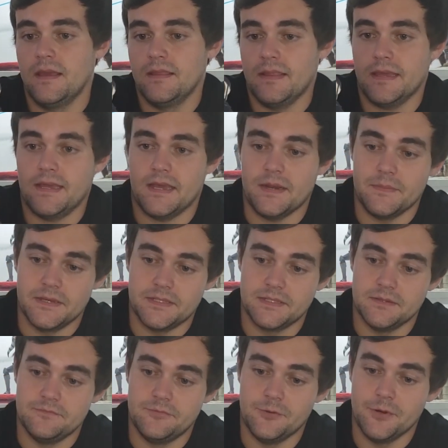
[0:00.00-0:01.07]
that kind of makes
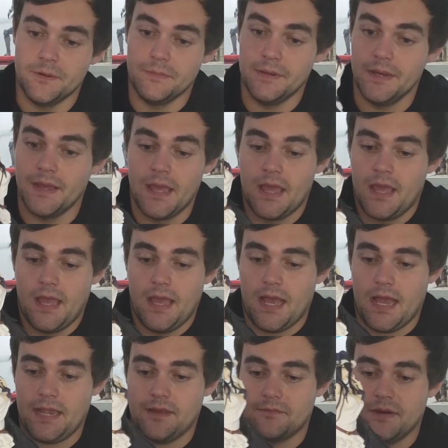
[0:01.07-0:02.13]
up for it. But
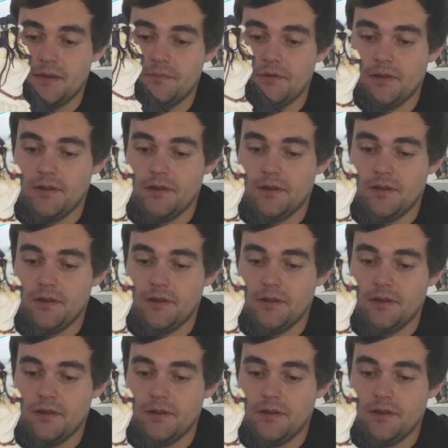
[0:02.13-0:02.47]
I can ramble